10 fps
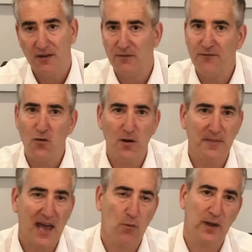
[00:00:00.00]
Form
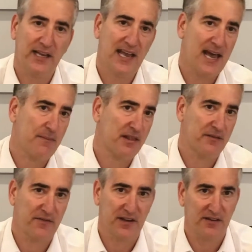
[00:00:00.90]
that winning habit
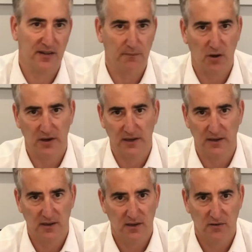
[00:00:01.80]
that Vince Lombardi
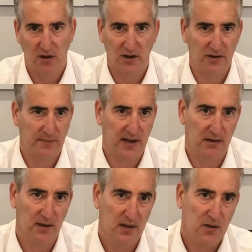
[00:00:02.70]
talked
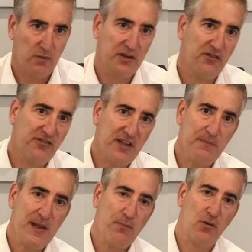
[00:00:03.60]
about. When you see
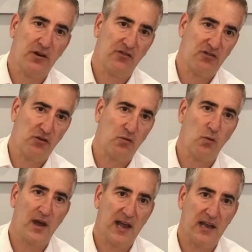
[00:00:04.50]
people in a certain
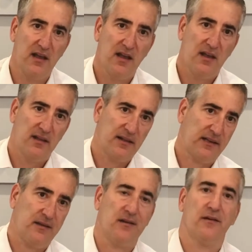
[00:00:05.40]
way,
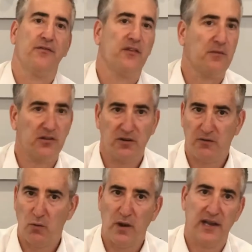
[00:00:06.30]
like, you know, if someone's
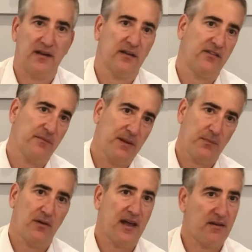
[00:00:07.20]
overweight, now some
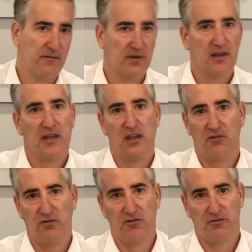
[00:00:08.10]
people have
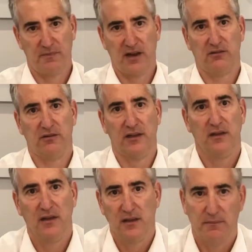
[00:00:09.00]
issues medically,
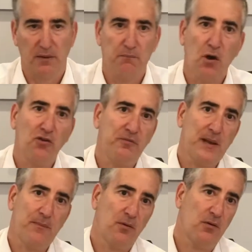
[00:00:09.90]
but most
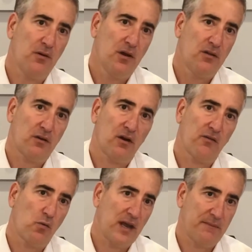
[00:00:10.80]
people, they're
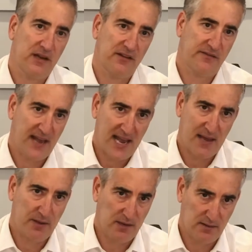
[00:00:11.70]
overweight because of a
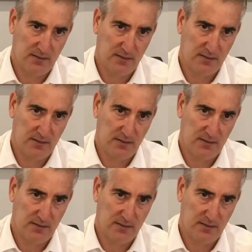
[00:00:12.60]
habit,